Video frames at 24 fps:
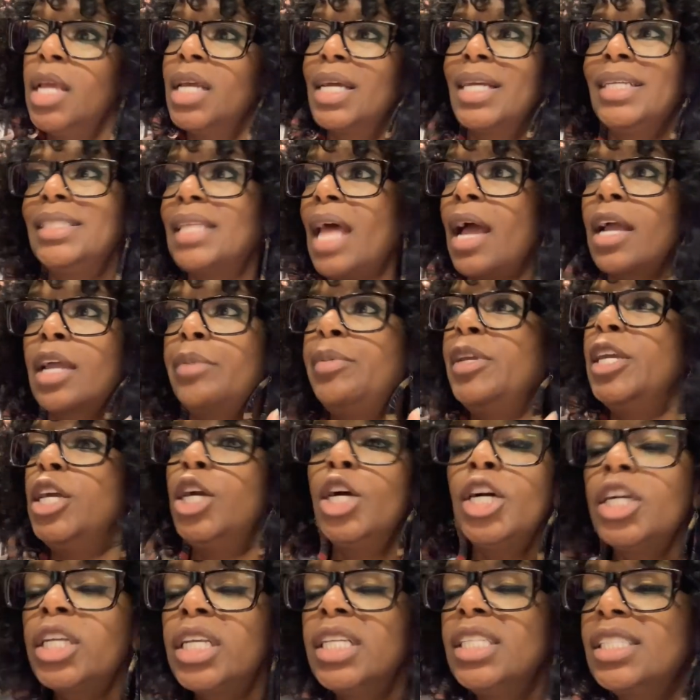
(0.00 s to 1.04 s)
Because I could be
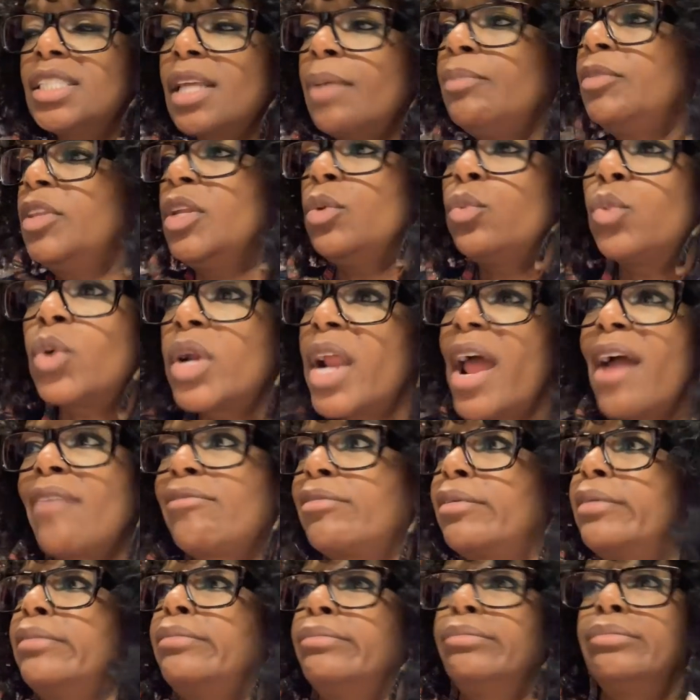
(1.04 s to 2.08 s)
cooking something,
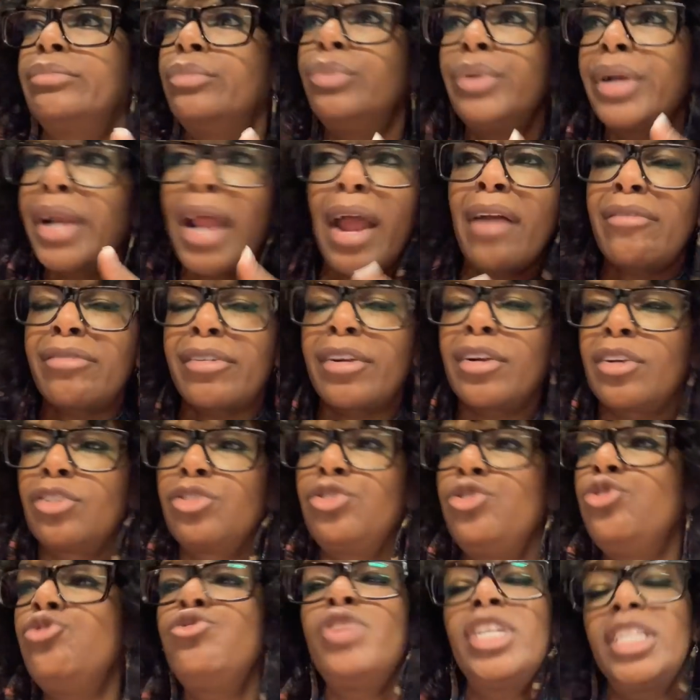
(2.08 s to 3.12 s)
whatever, whatever.
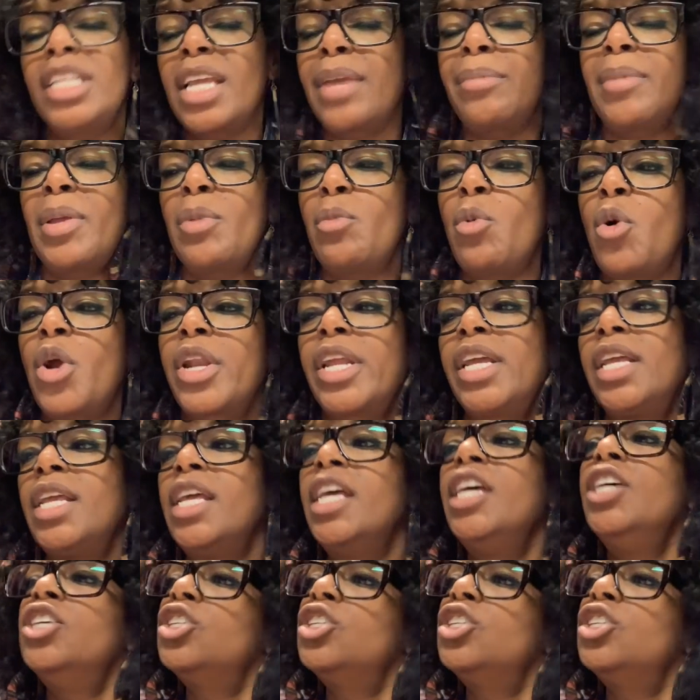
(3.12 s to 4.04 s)
You need to give me a warning.